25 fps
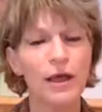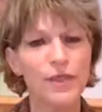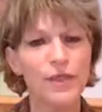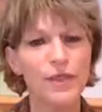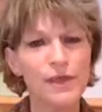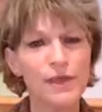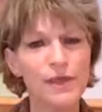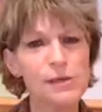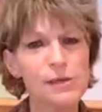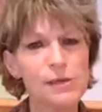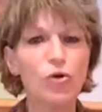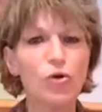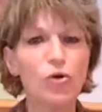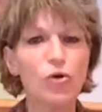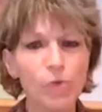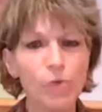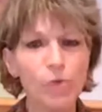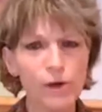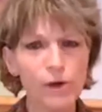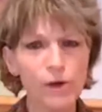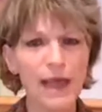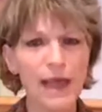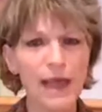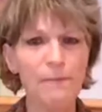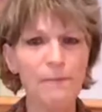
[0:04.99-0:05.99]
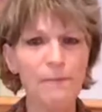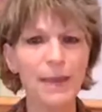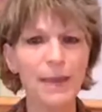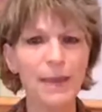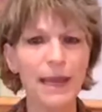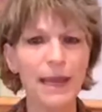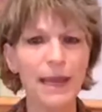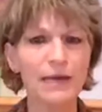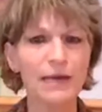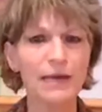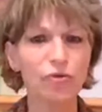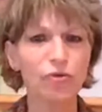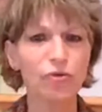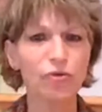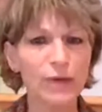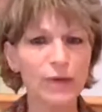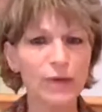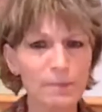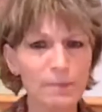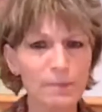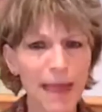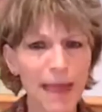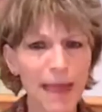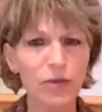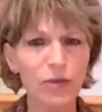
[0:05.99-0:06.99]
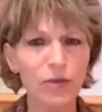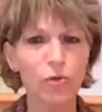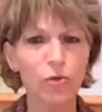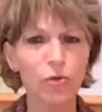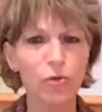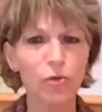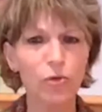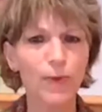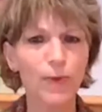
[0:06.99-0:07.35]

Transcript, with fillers: this global campaign to demand the